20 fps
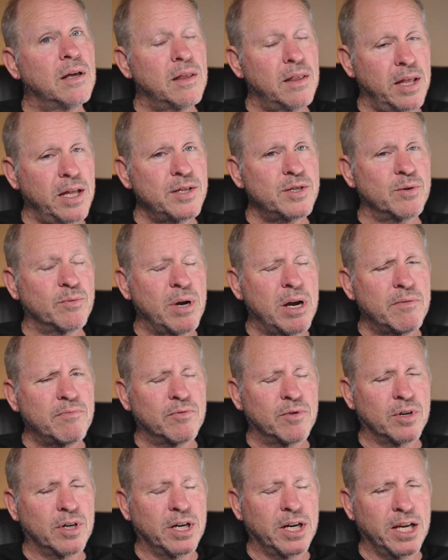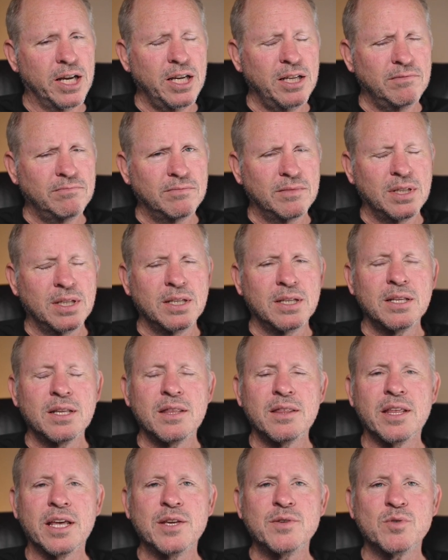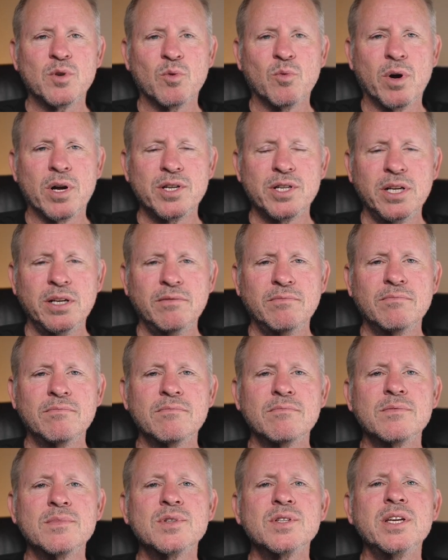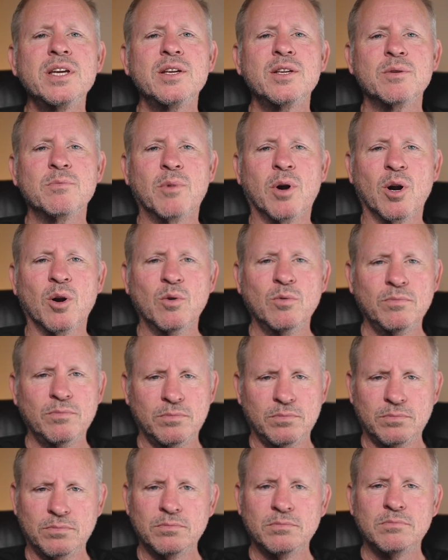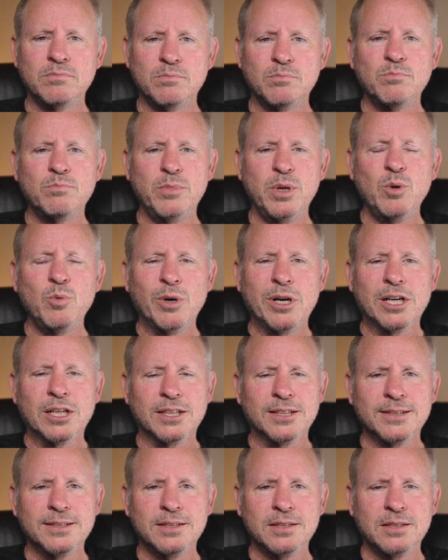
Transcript: That's a wrap for today. Thanks for watching. See you tomorrow. Be well.